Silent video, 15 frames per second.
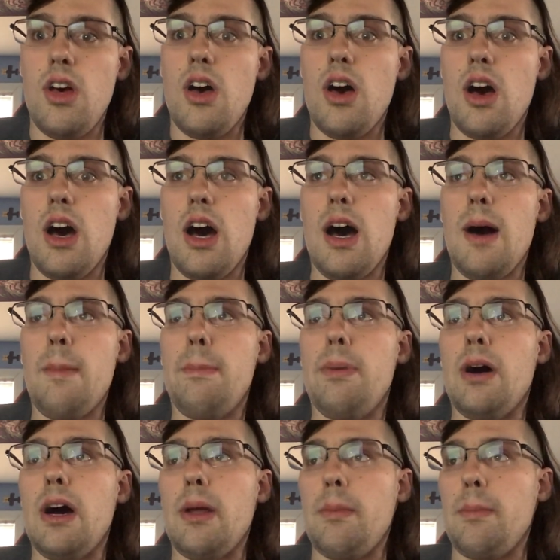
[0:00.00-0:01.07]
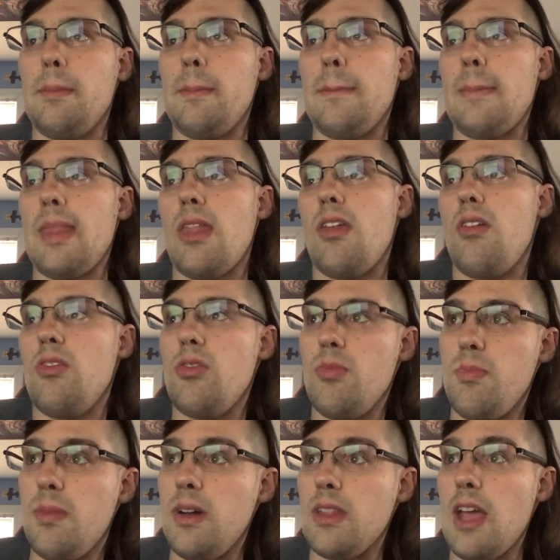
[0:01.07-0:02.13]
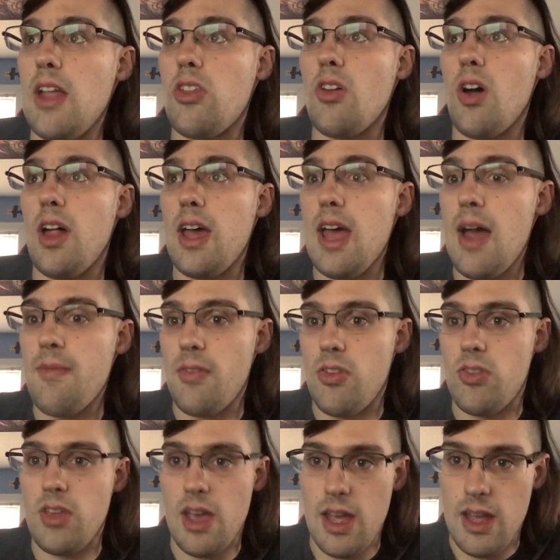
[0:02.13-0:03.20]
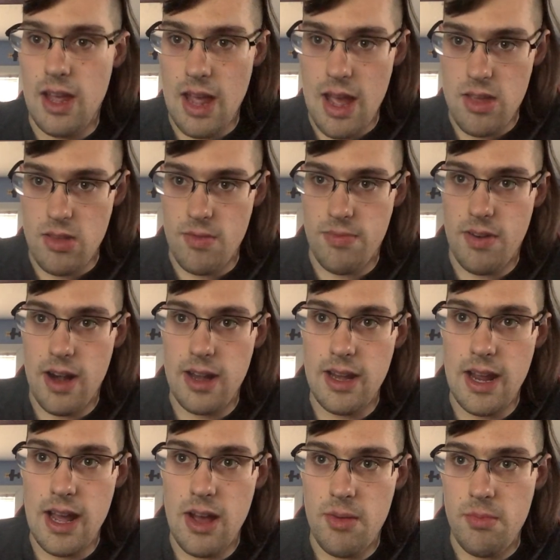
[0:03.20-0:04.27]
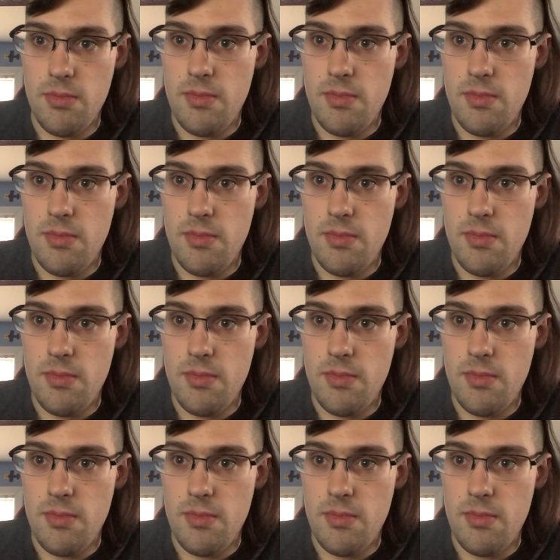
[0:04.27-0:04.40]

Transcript: Uh, but, but that's all I have to say as of right now.